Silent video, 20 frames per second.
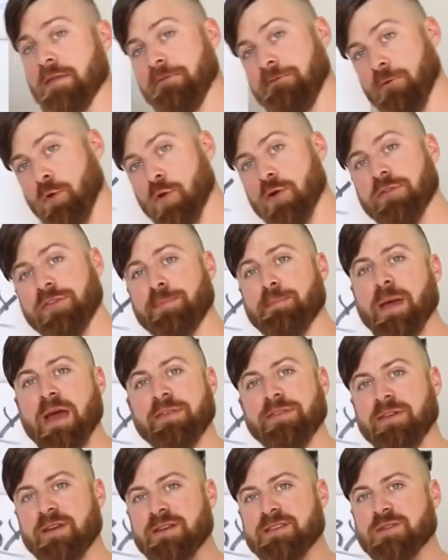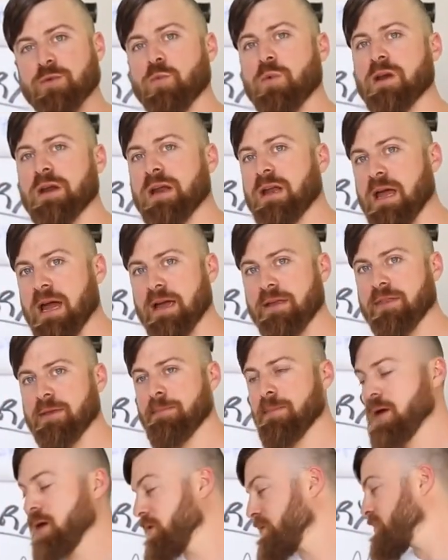the fourth method is the one I like the
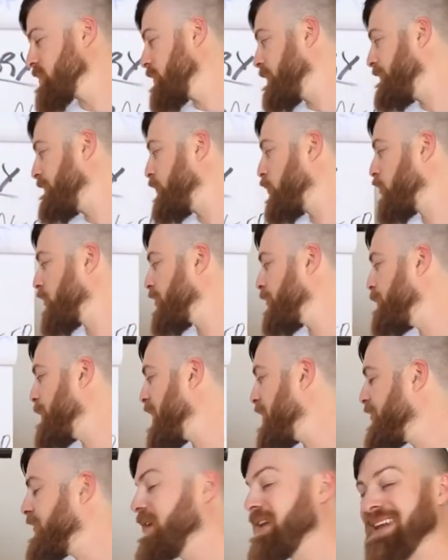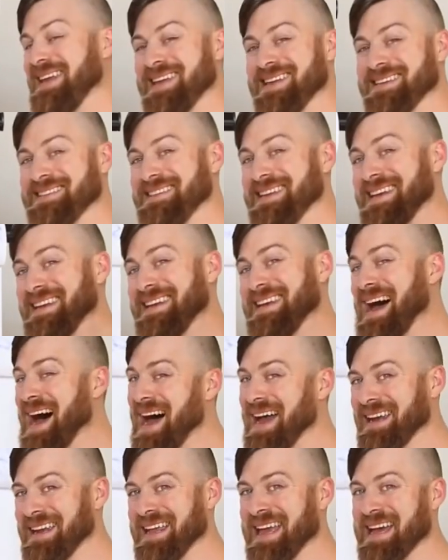most. And the fourth method is
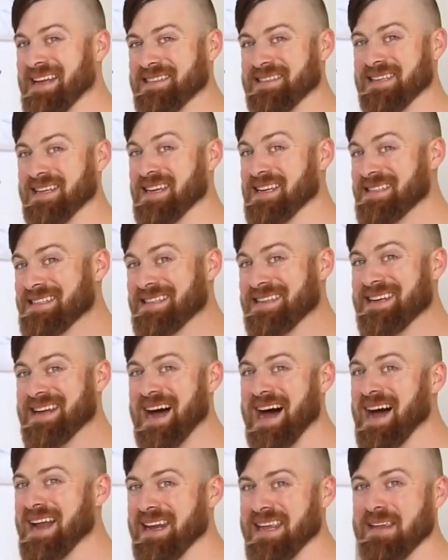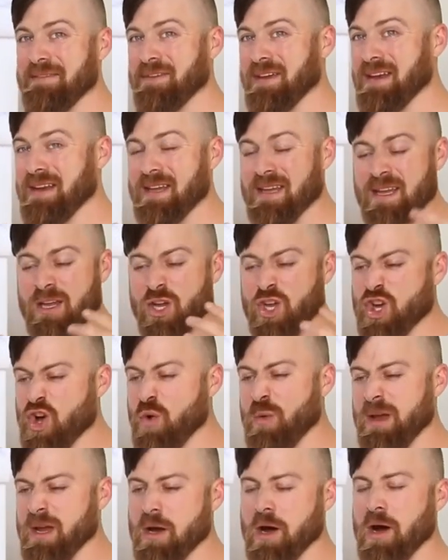not guessing, is not even
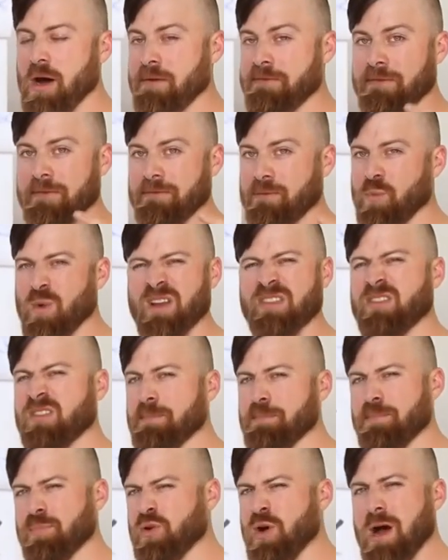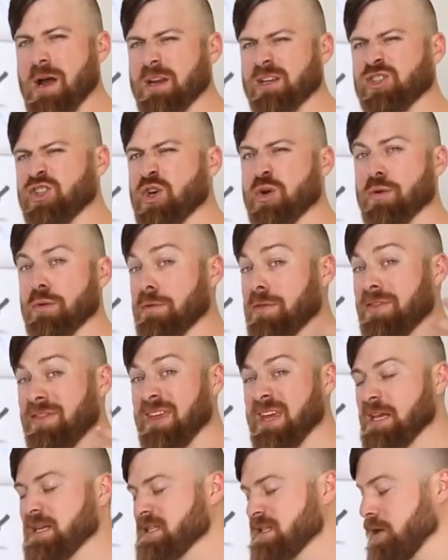going off of what the product owner thinks